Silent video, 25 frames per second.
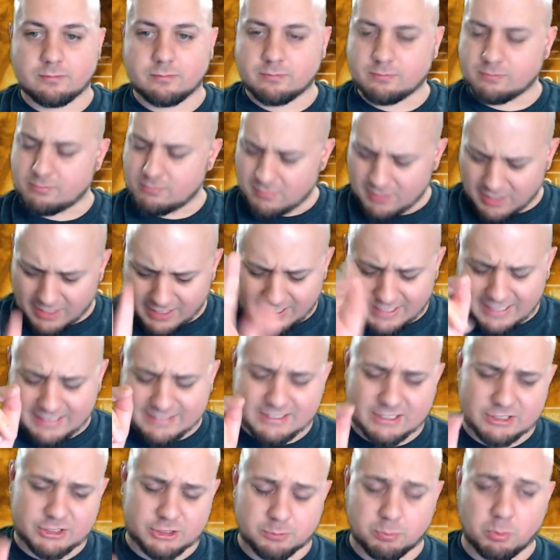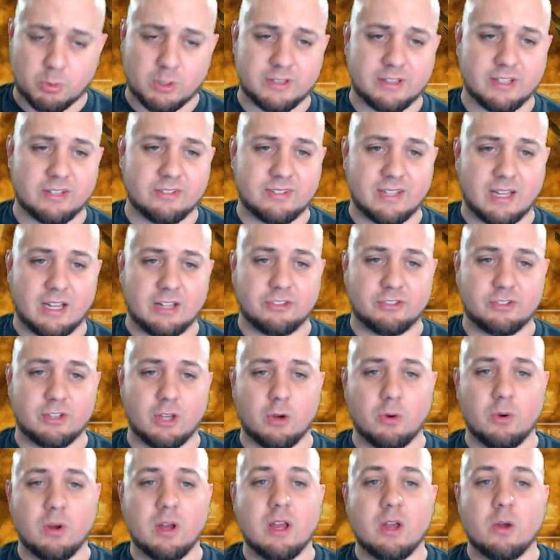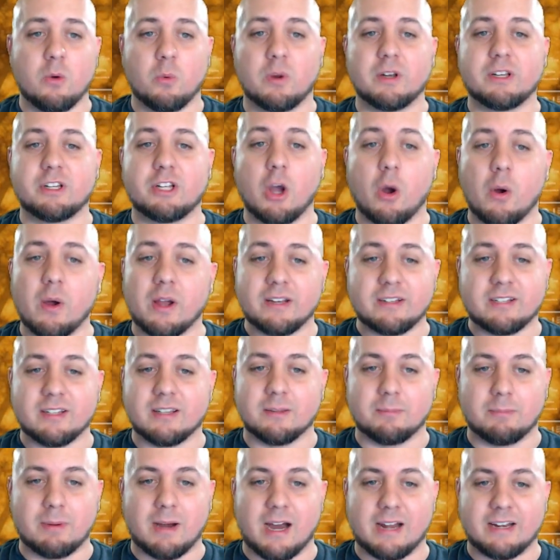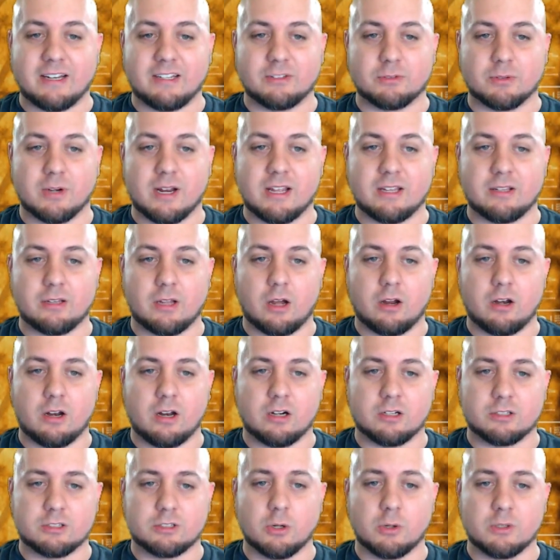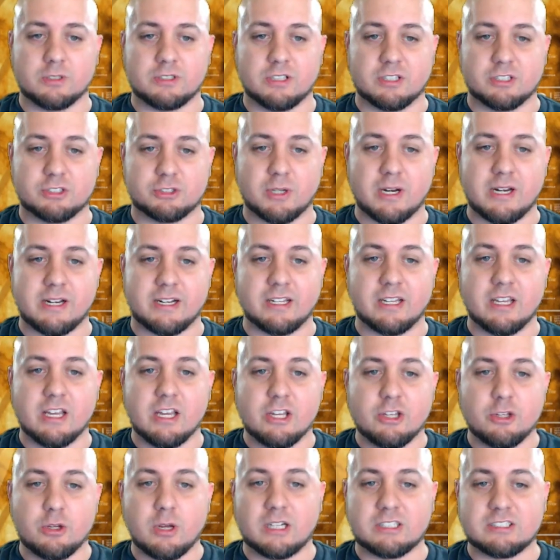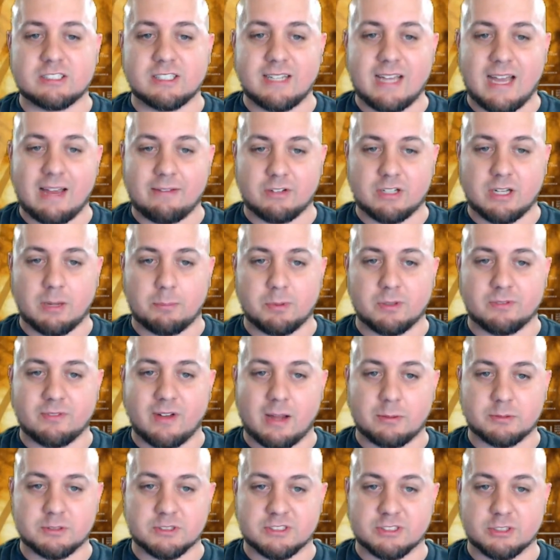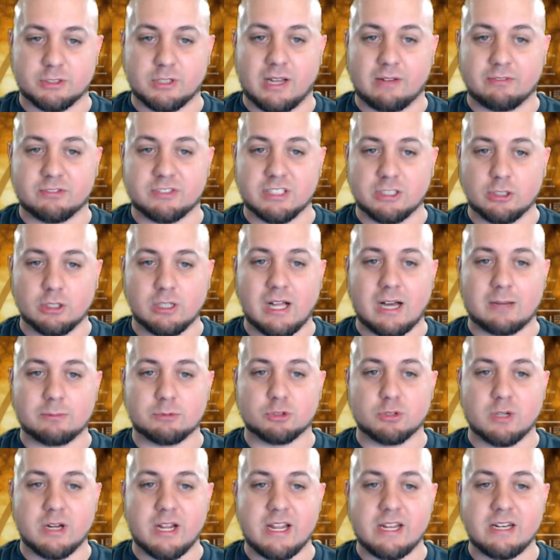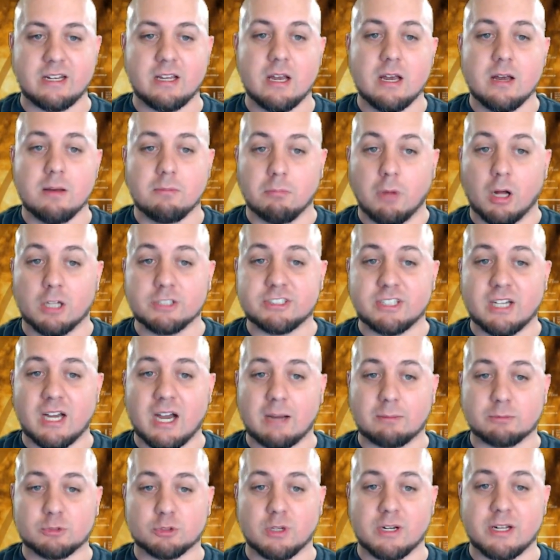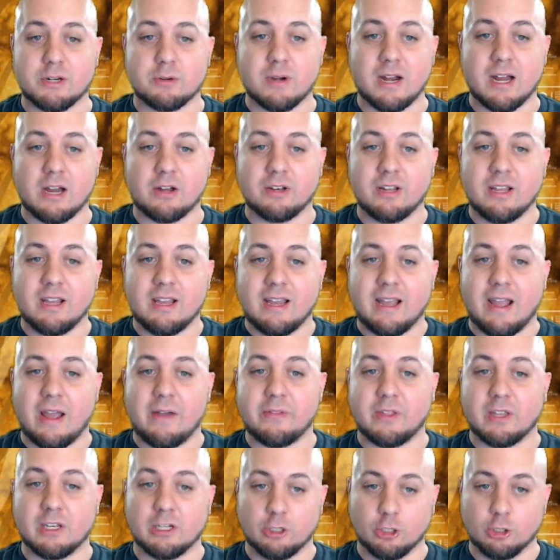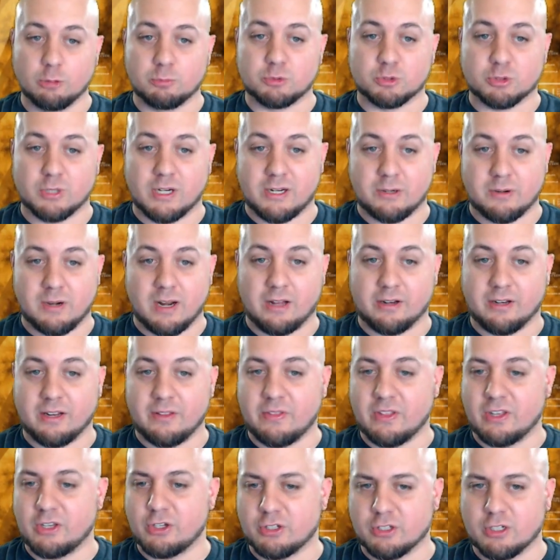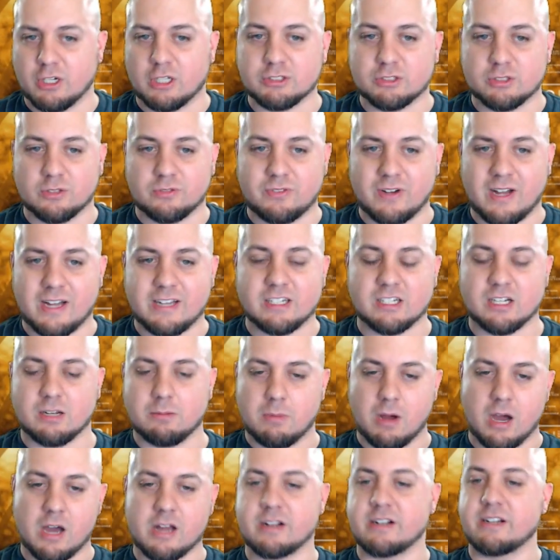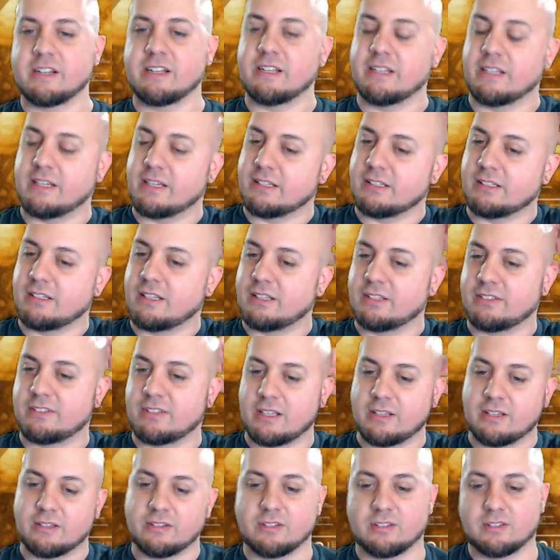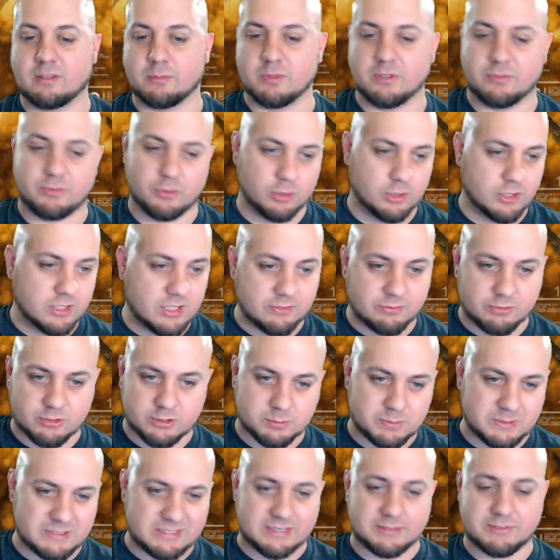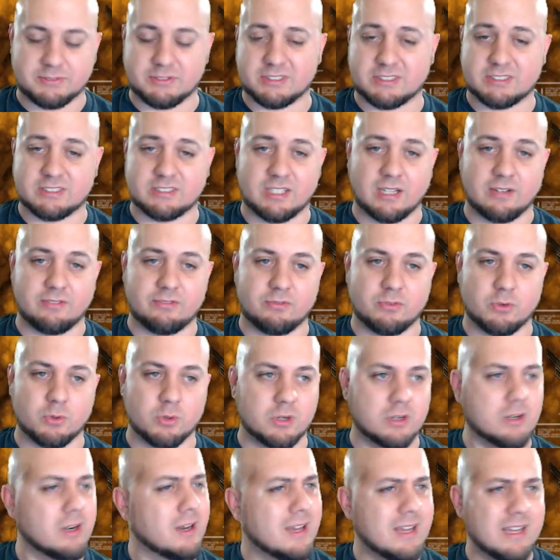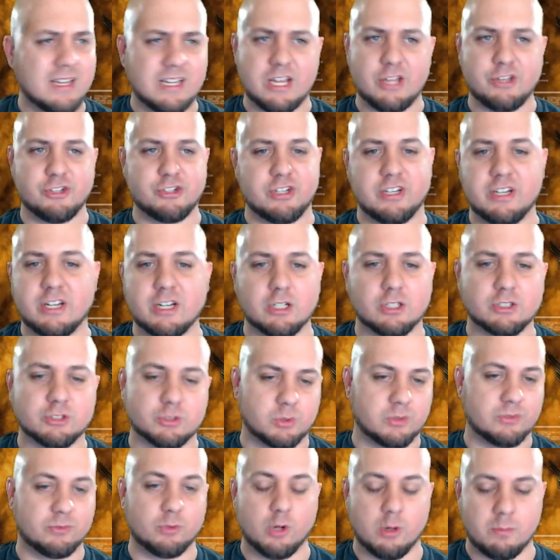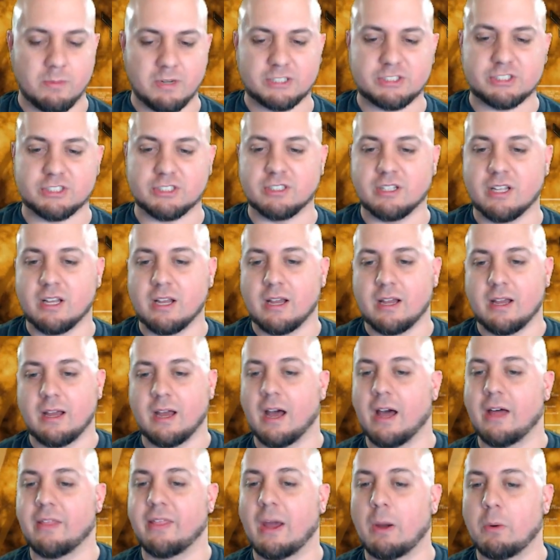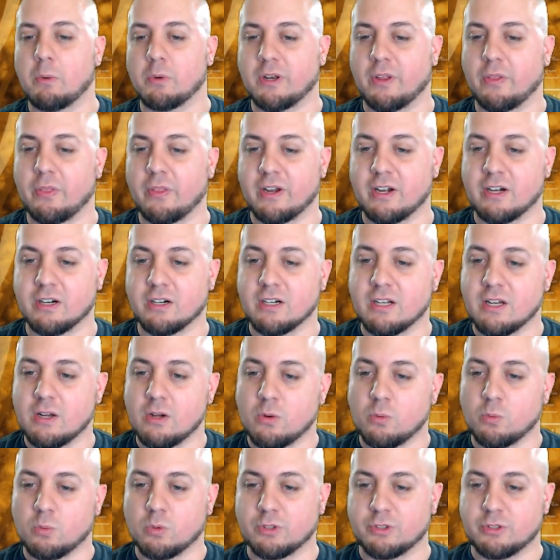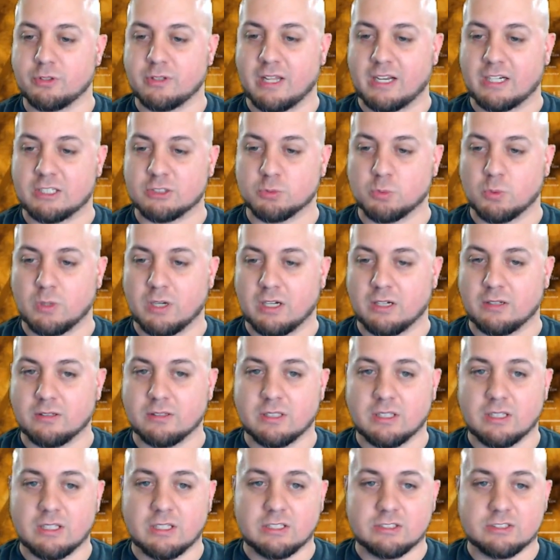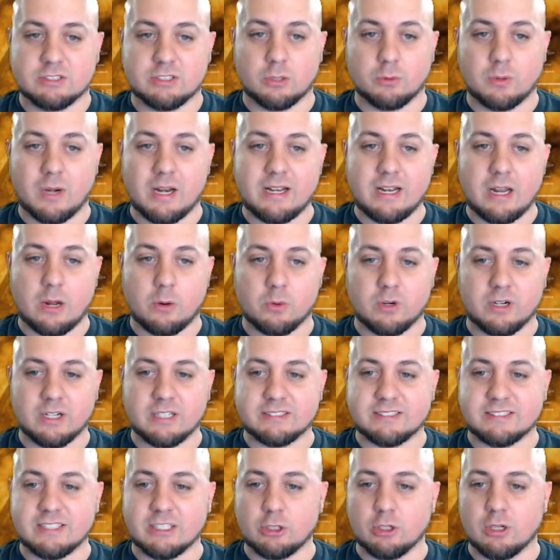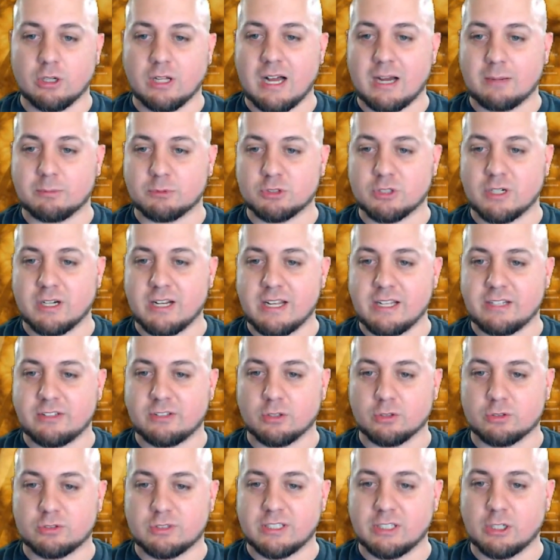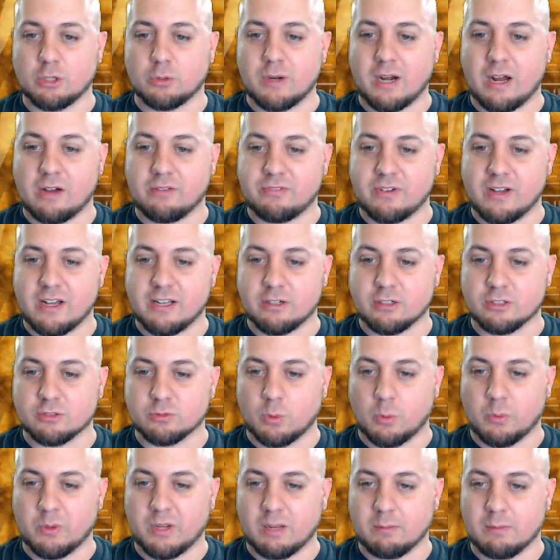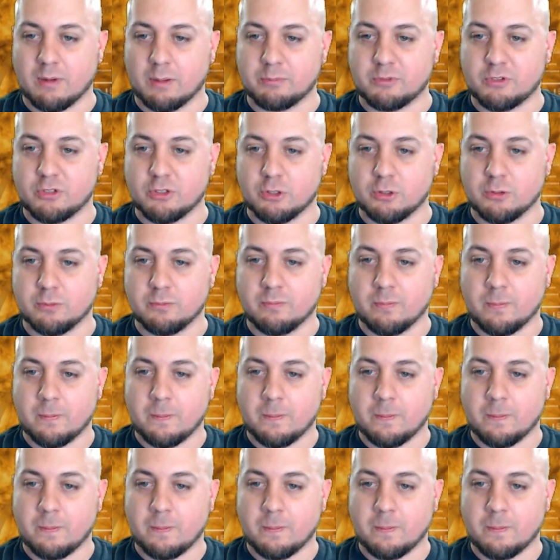and I guess I should point this out. So when going to the bodies, right, or going to the trading, you actually have a couple of options here. You have single hop trade, multi-hop trade route, and then loop trade route. And then you can also find a commodity inside the systems. If you're looking for specific stuff for engineers or for a mission, that one in there will do that as well. So right now we're in single hop trade, so single route finder is what we come up to.